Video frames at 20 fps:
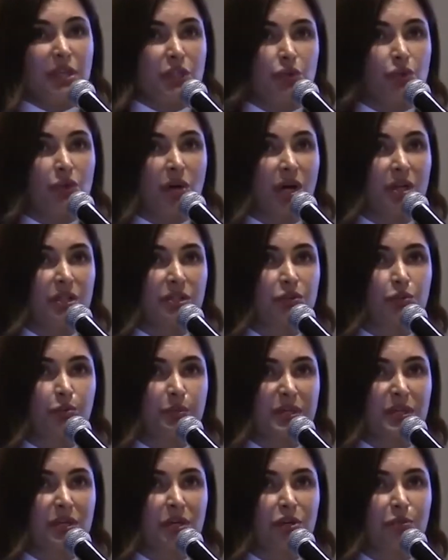You can't do
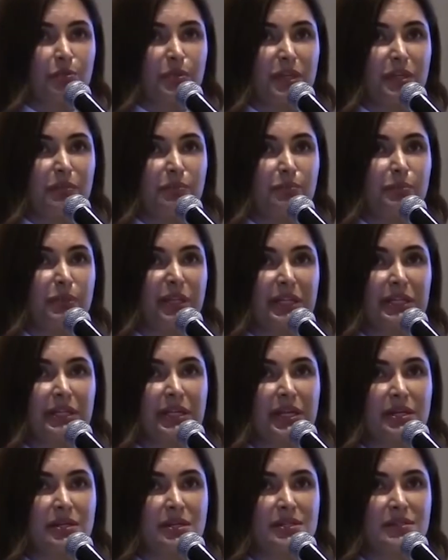PRP.
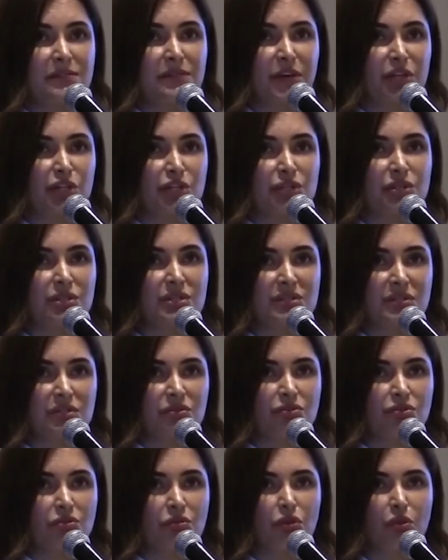Platelet dysfunction
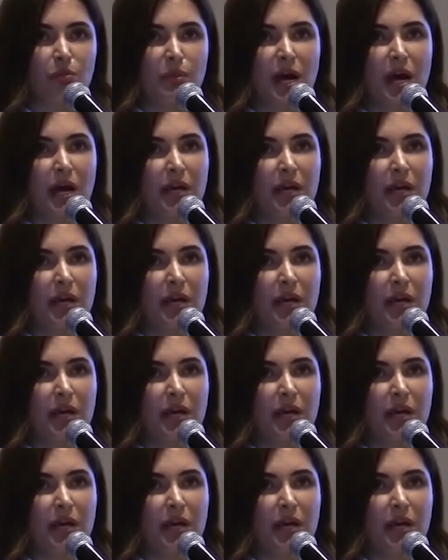syndrome,